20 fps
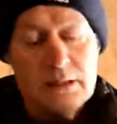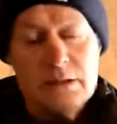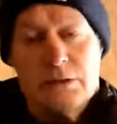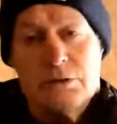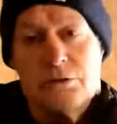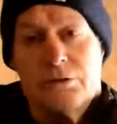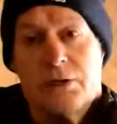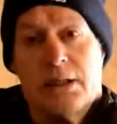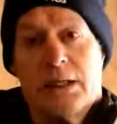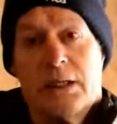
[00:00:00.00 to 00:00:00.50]

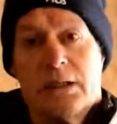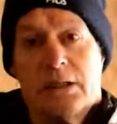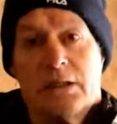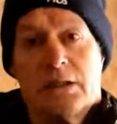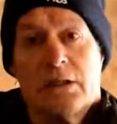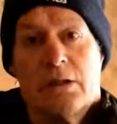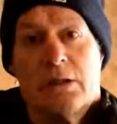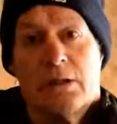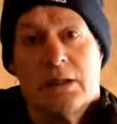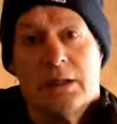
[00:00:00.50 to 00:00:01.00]

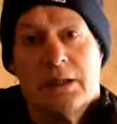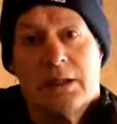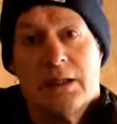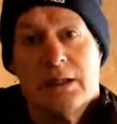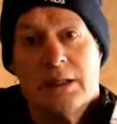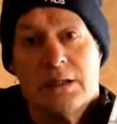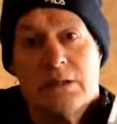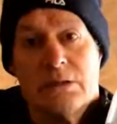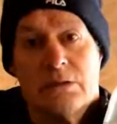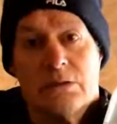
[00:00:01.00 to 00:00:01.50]
drinks like
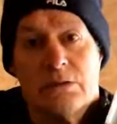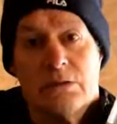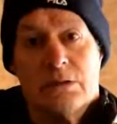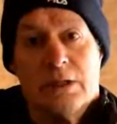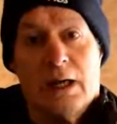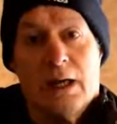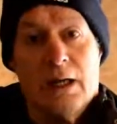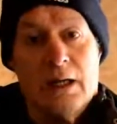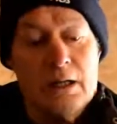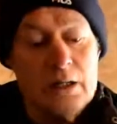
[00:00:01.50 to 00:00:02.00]
this all
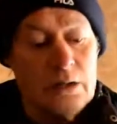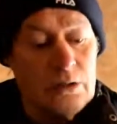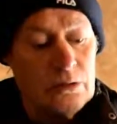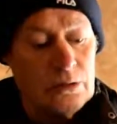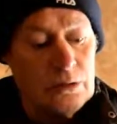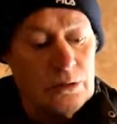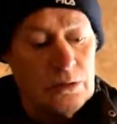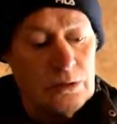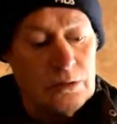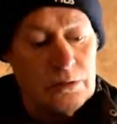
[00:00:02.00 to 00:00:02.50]
day
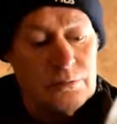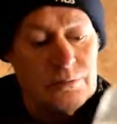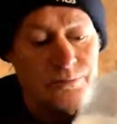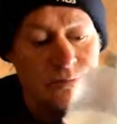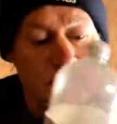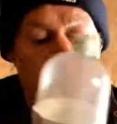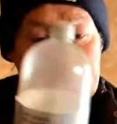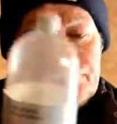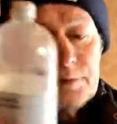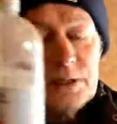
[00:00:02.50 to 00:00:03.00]
long,
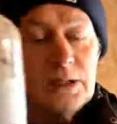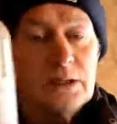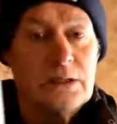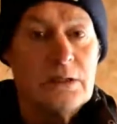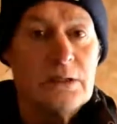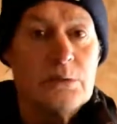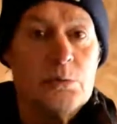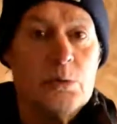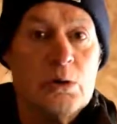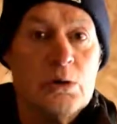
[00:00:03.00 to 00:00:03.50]
this
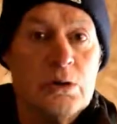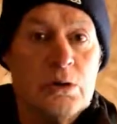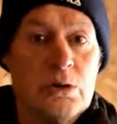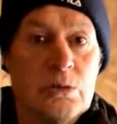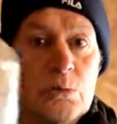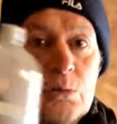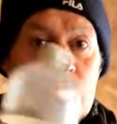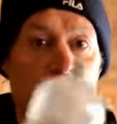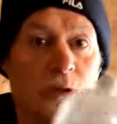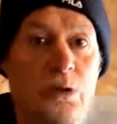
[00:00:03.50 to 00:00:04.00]
is one of
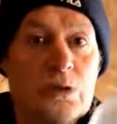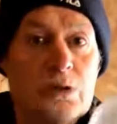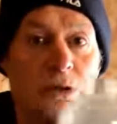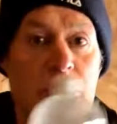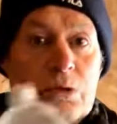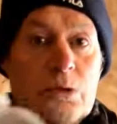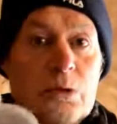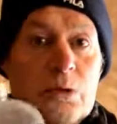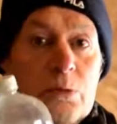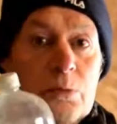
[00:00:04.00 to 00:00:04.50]
the
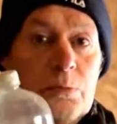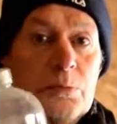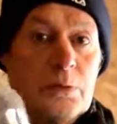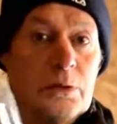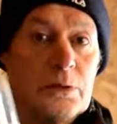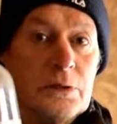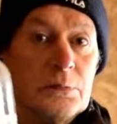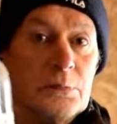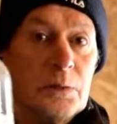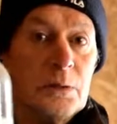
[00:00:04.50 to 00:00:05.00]
worst
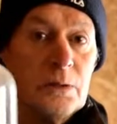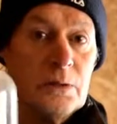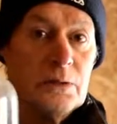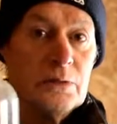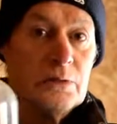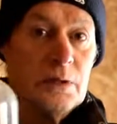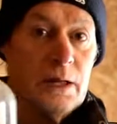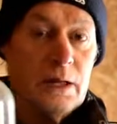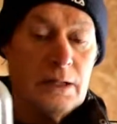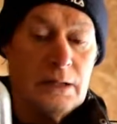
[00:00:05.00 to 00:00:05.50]
culprits, by
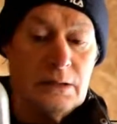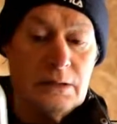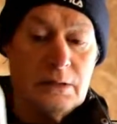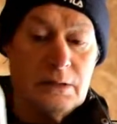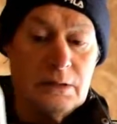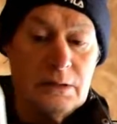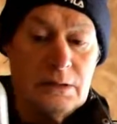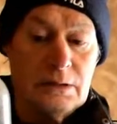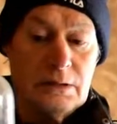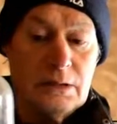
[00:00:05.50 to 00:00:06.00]
the way,
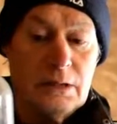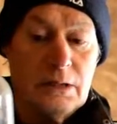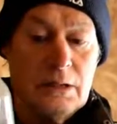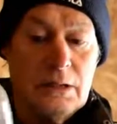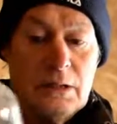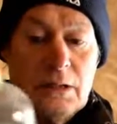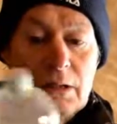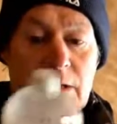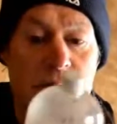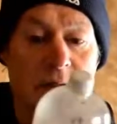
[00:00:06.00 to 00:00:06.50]
guys.
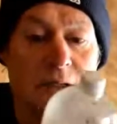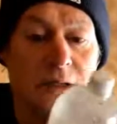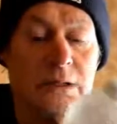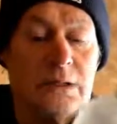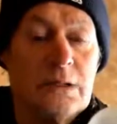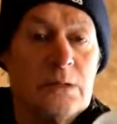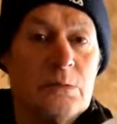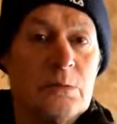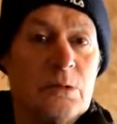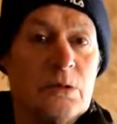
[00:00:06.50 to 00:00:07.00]
This
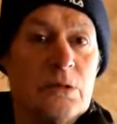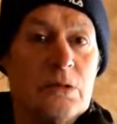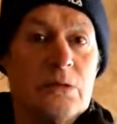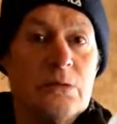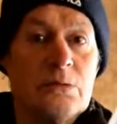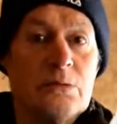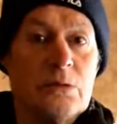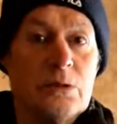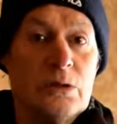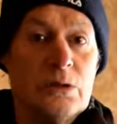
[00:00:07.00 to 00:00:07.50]
is one of
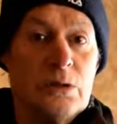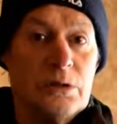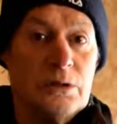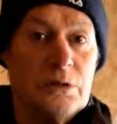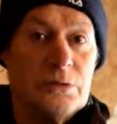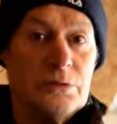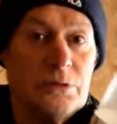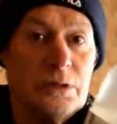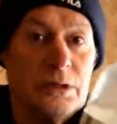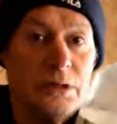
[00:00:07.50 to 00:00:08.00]
the
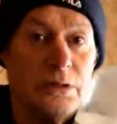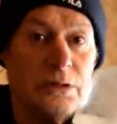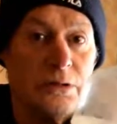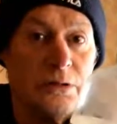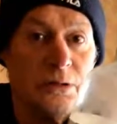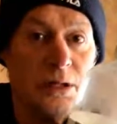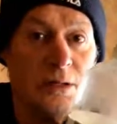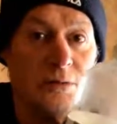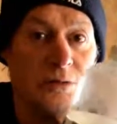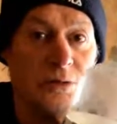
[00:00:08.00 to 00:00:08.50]
worst drinks
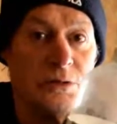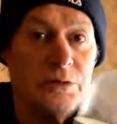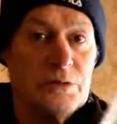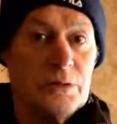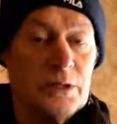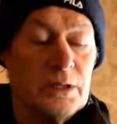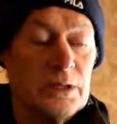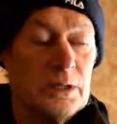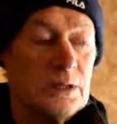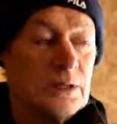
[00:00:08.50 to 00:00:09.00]
you'll ever
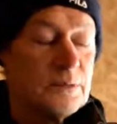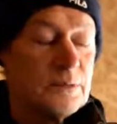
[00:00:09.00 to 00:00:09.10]
drink.